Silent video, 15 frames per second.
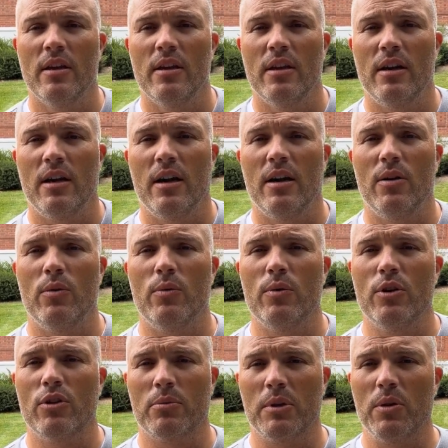we
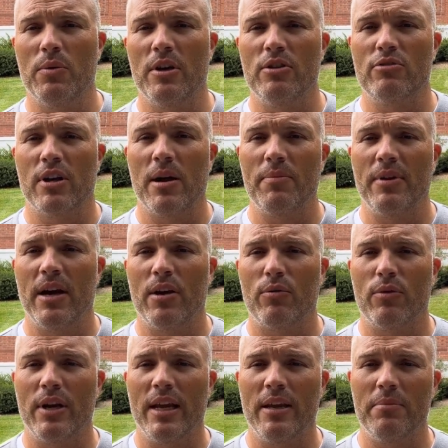normally want to drop that
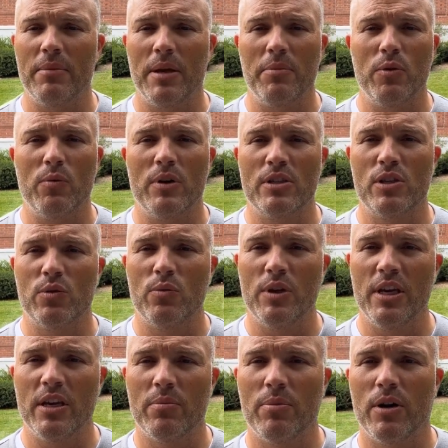rate maybe once a
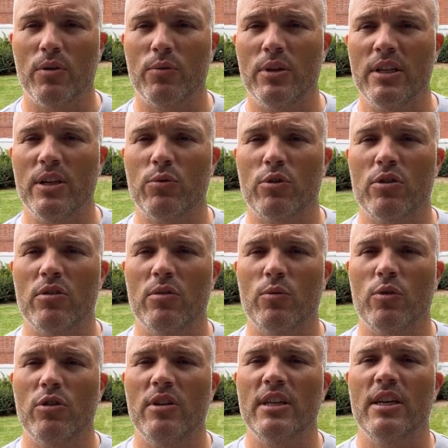week, but really
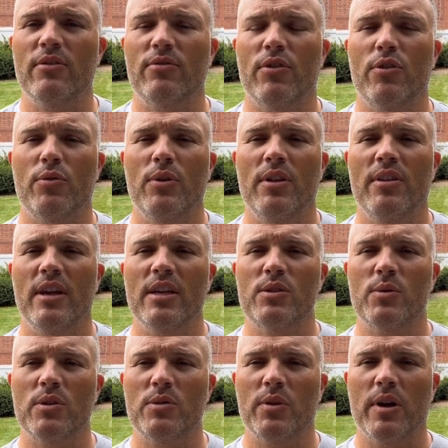we're looking for three things
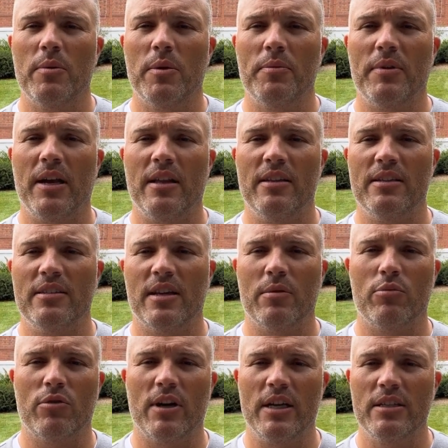once we come up with that listing
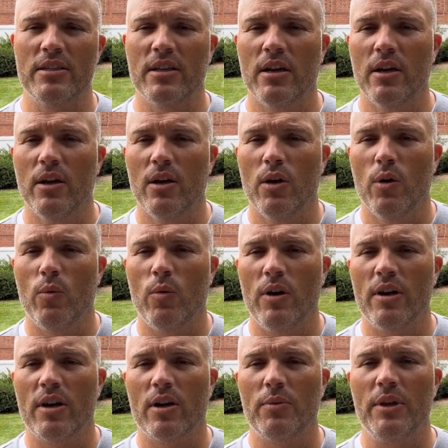price.
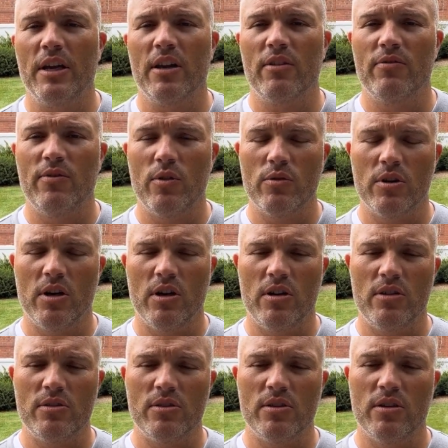One, are we getting phone
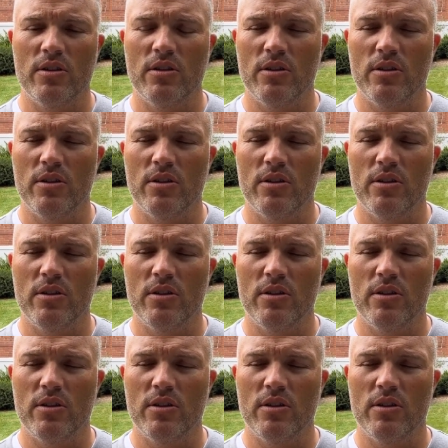calls?